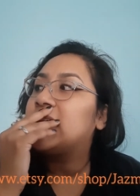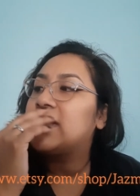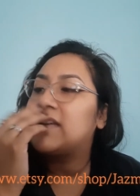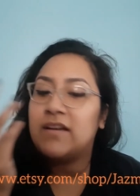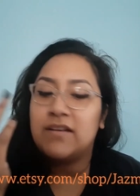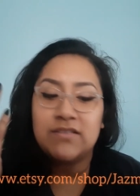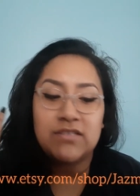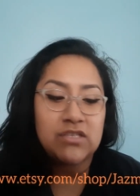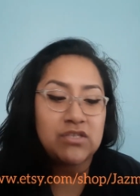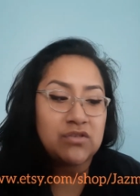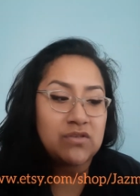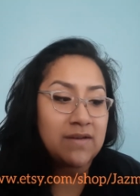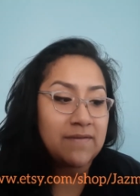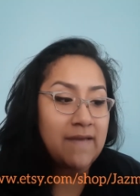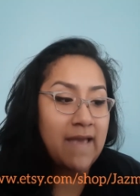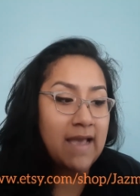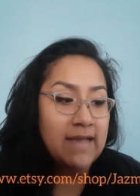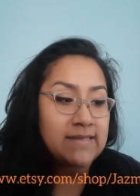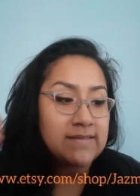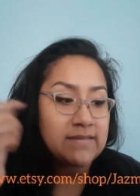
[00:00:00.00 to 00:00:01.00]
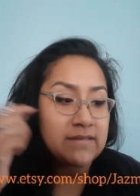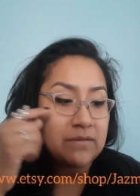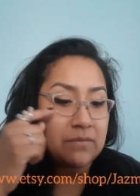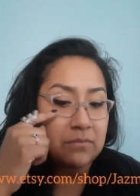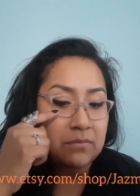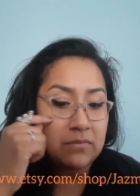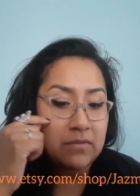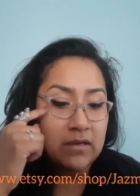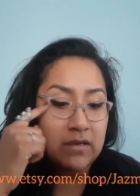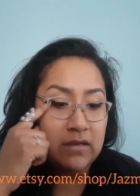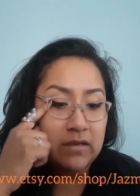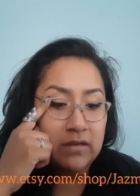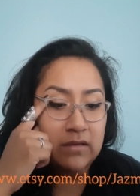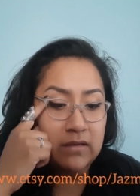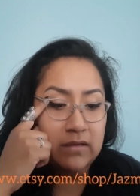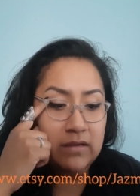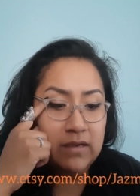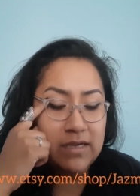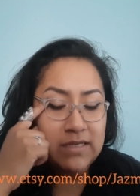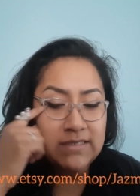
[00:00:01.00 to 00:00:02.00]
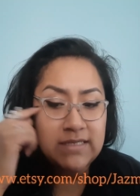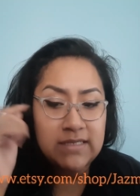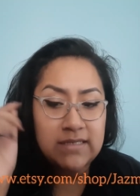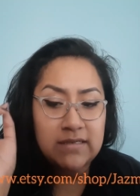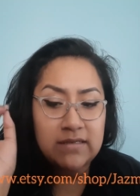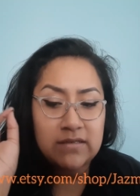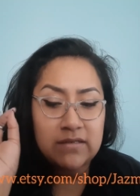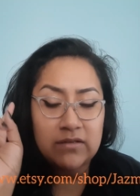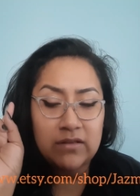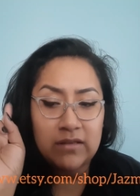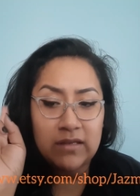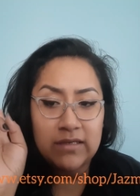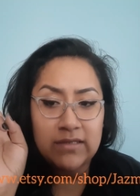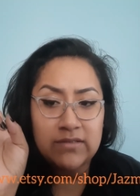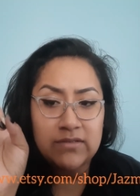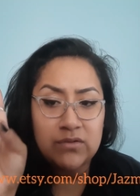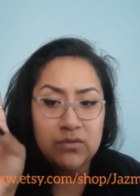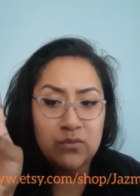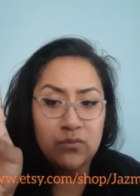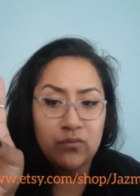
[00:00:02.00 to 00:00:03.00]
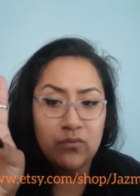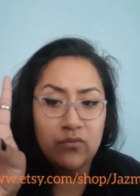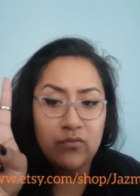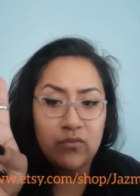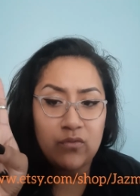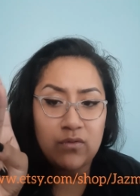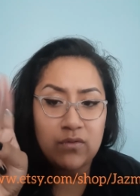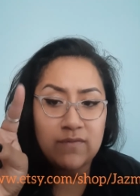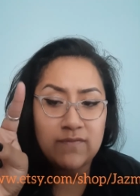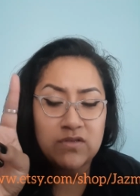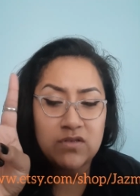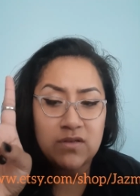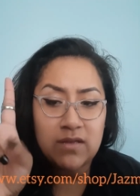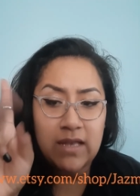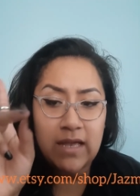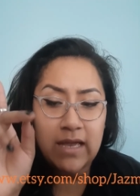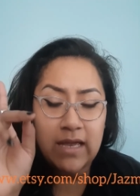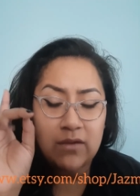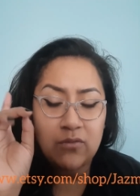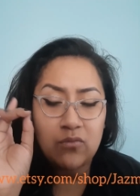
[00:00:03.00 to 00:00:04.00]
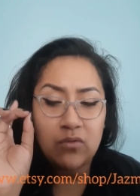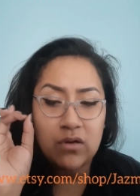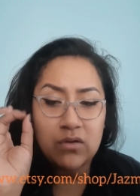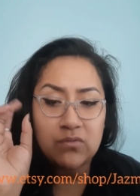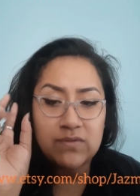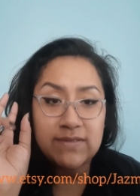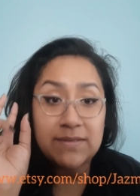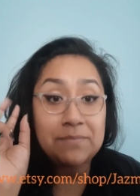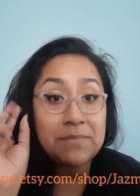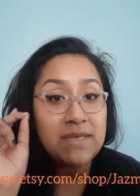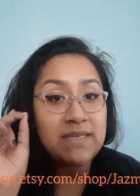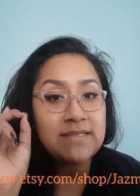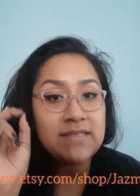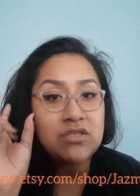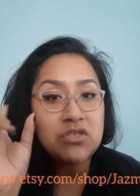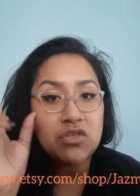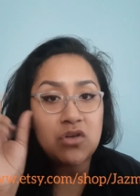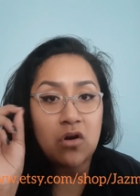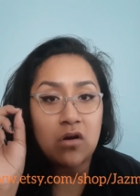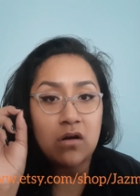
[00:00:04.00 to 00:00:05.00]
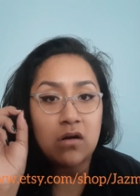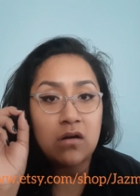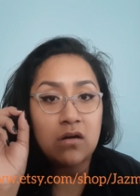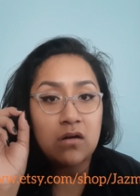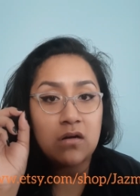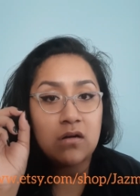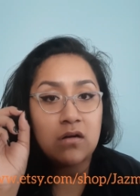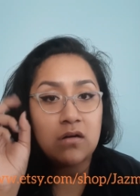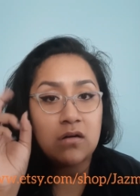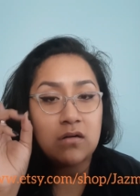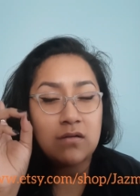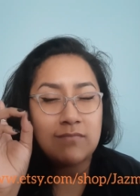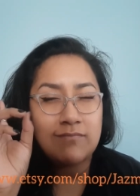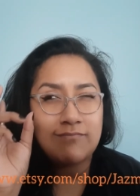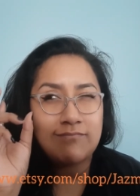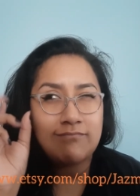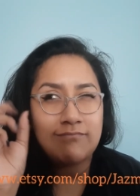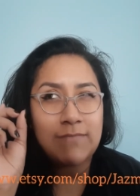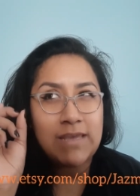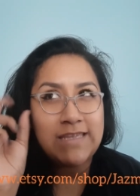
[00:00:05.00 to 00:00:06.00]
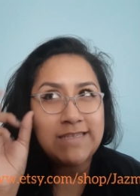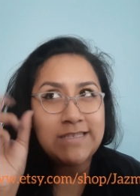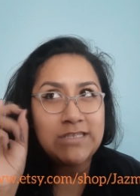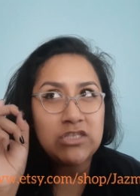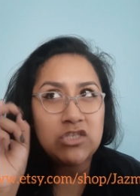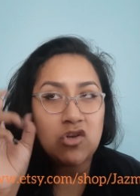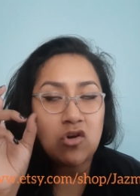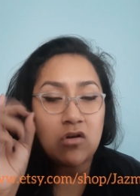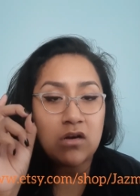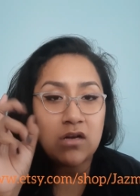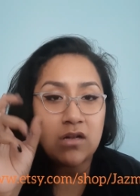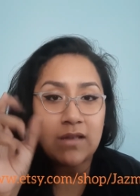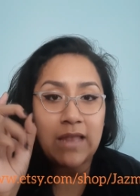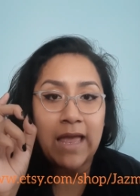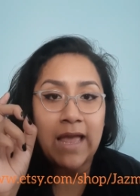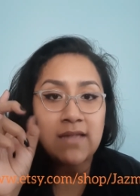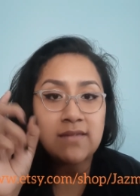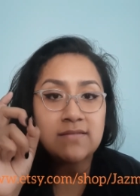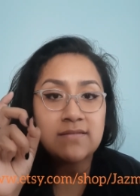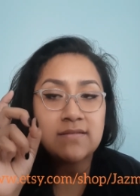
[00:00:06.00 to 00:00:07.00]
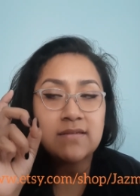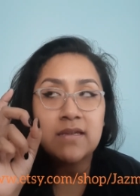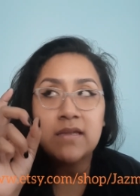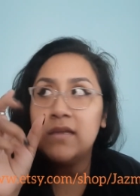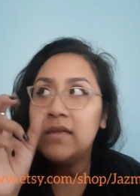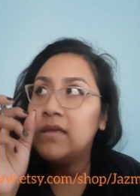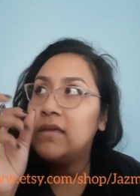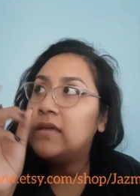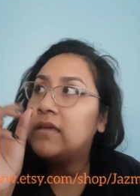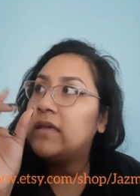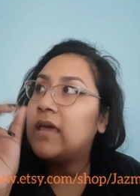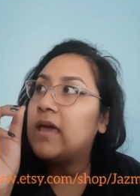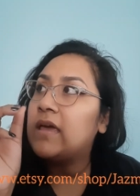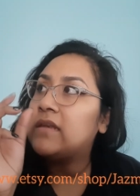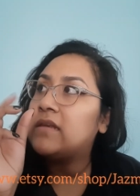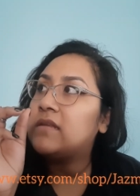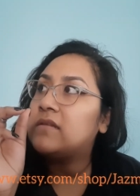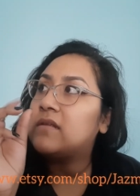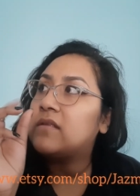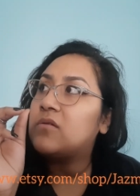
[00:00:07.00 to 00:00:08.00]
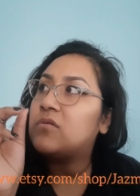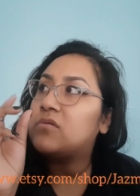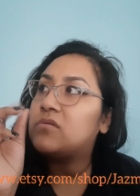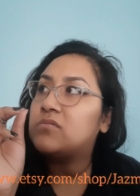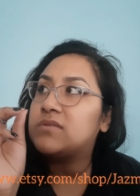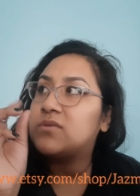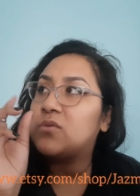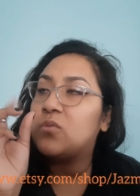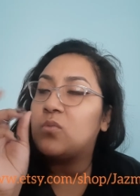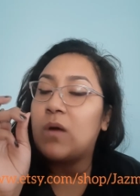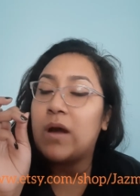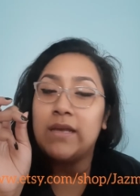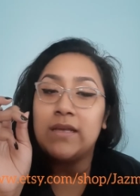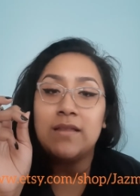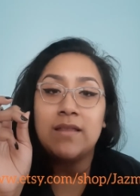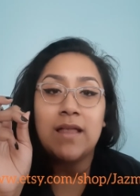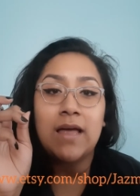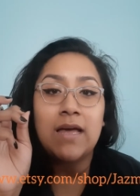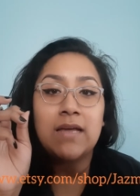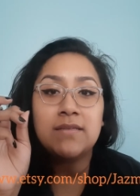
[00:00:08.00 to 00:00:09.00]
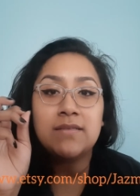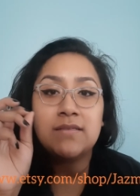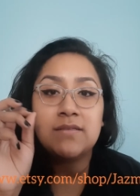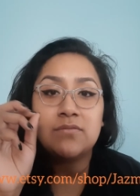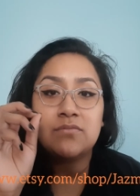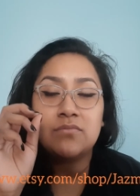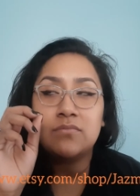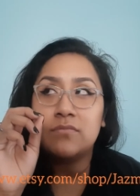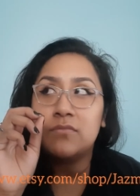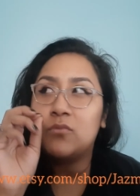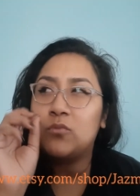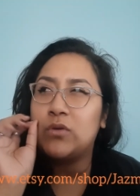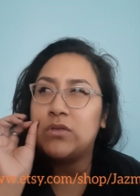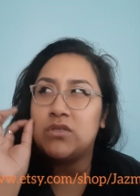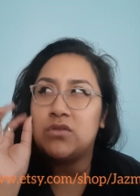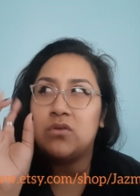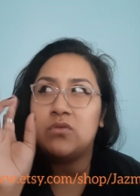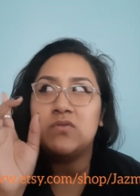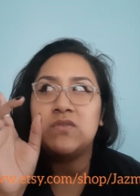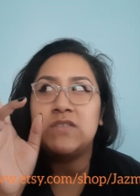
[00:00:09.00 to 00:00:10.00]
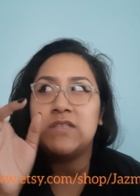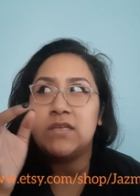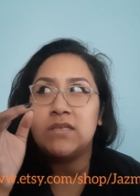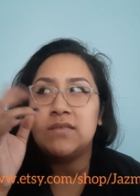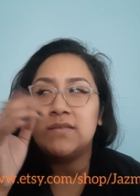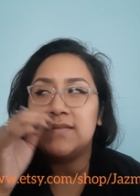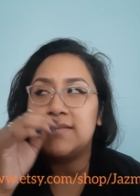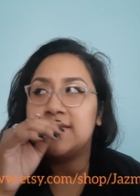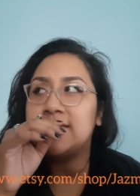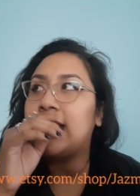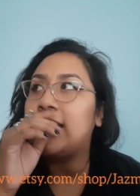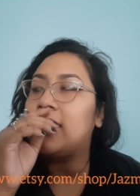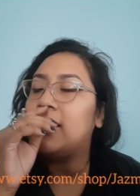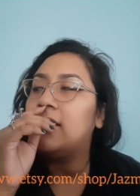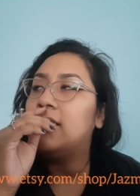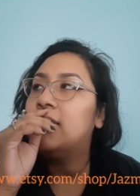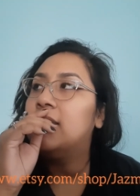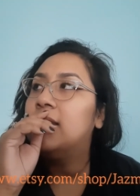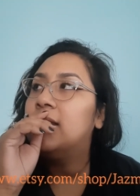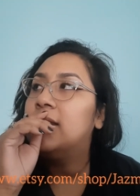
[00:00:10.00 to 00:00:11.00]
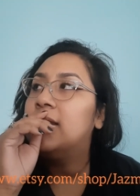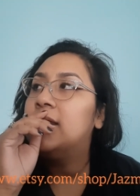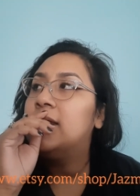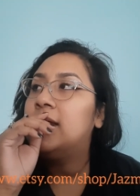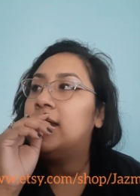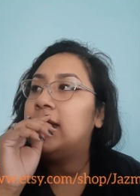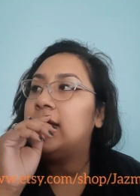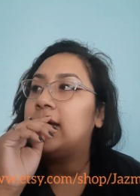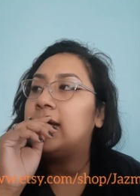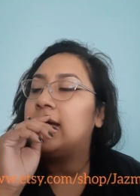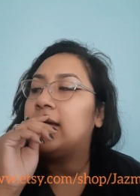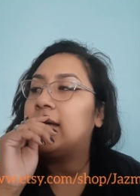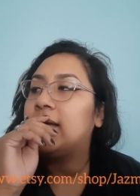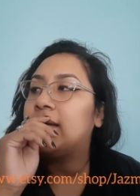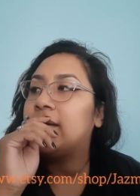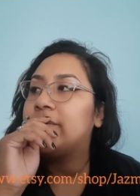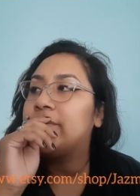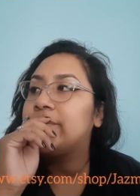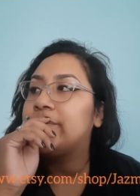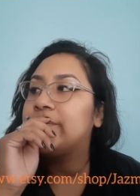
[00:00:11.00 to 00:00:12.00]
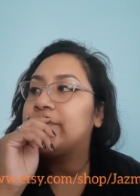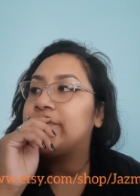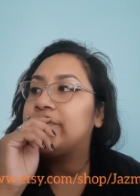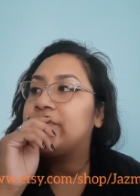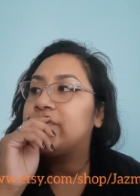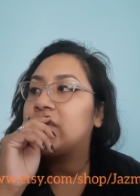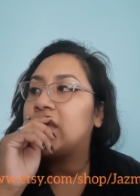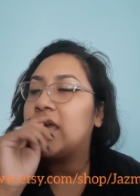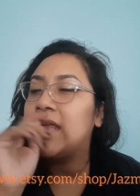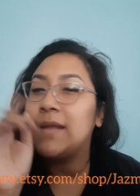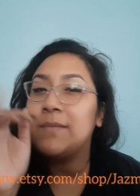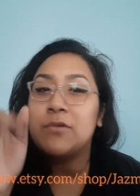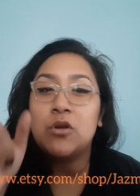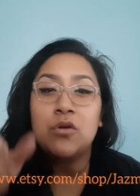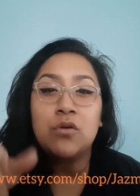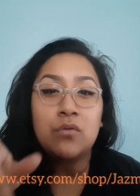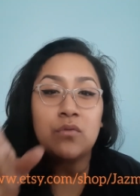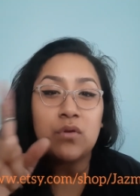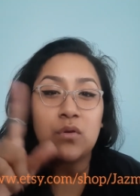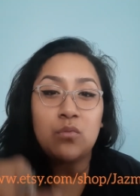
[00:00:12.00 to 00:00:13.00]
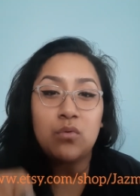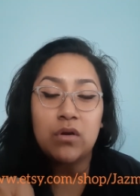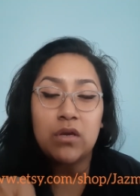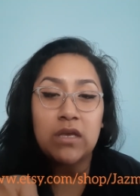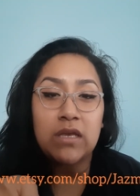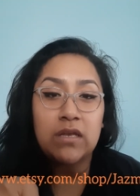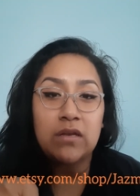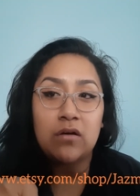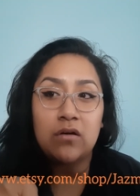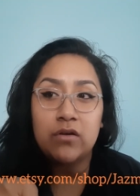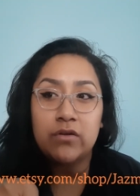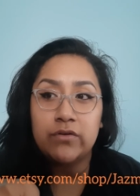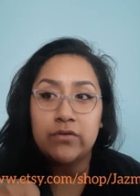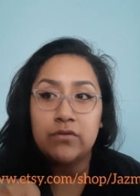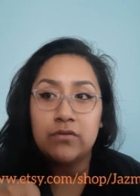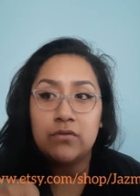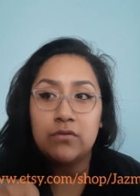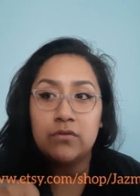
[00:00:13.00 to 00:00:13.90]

gosh, I should have had some. I did like two for 4th of July. One was a mason jar, mason jar glass, and another one was a wine glass, which those didn't sell. Um, and I'm currently working on